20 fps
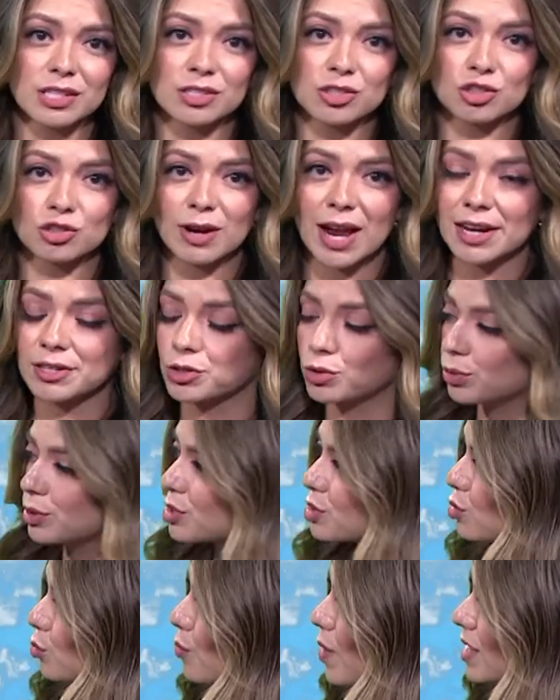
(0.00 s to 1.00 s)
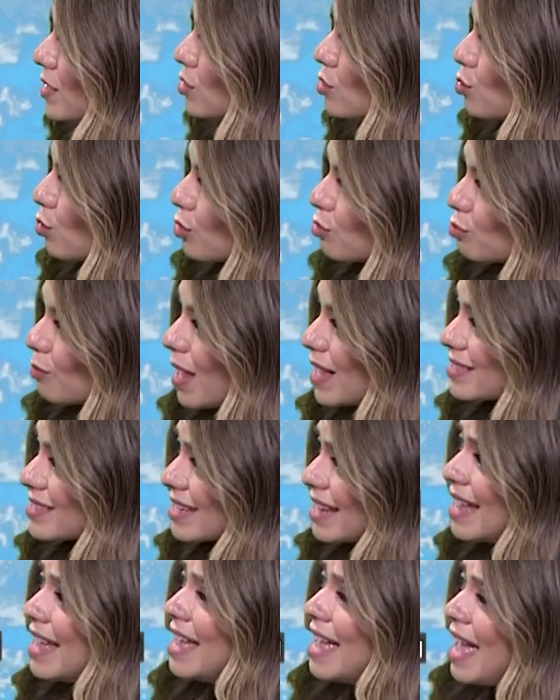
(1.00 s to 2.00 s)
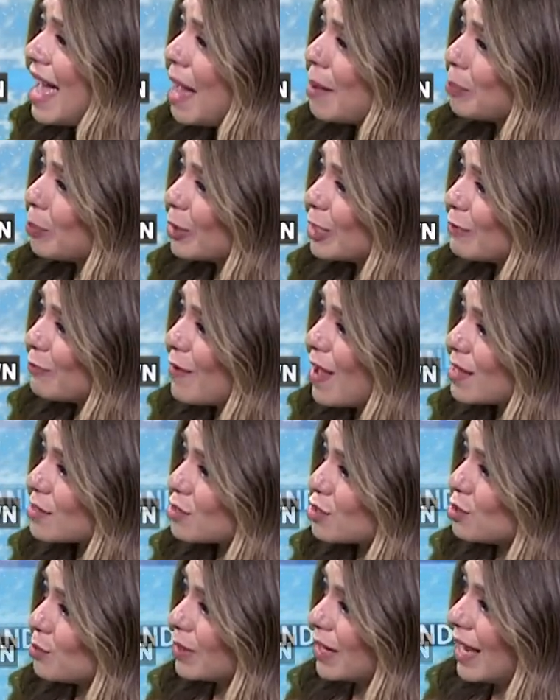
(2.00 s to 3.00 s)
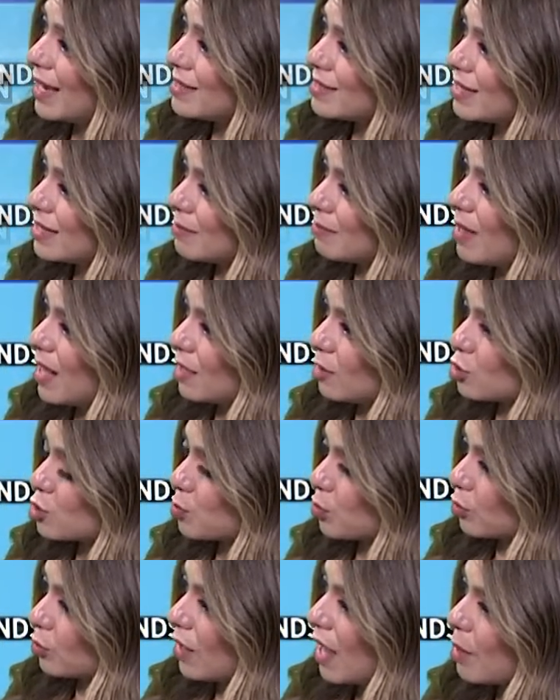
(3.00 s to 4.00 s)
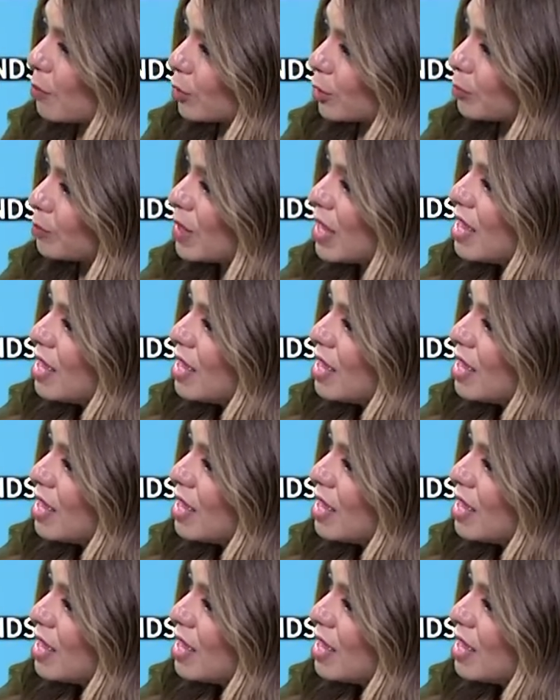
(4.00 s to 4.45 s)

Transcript: its track towards the west-northwest, and pretty fast, too, at 18 miles per hour.